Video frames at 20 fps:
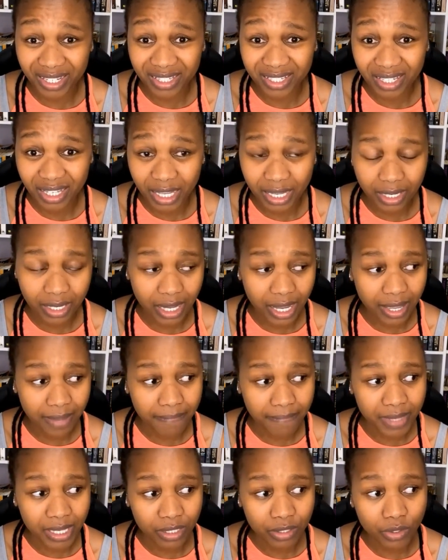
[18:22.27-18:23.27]
And I
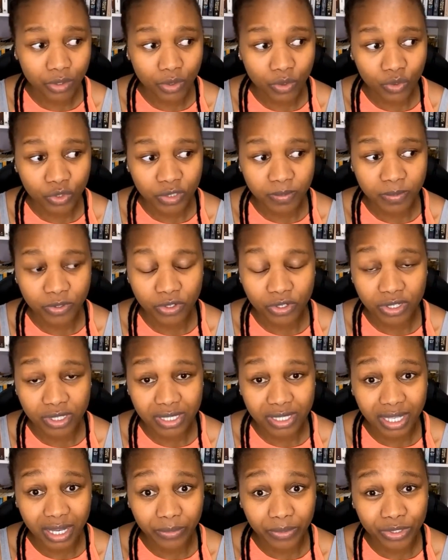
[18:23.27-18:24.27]
made notes because I
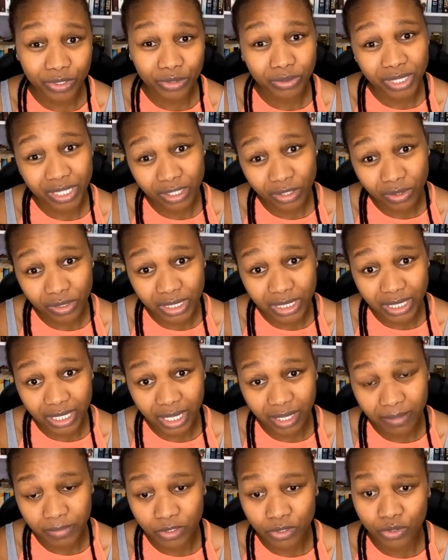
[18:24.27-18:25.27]
was reading your DMs,
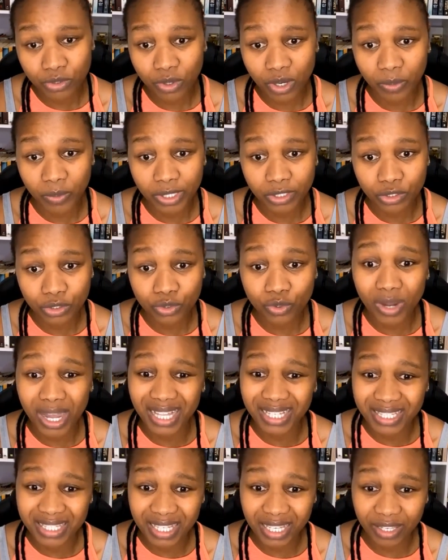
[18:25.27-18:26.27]
so I wanted to
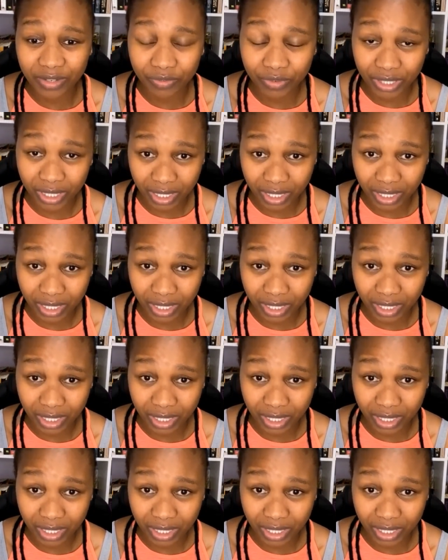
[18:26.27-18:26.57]
answer everything.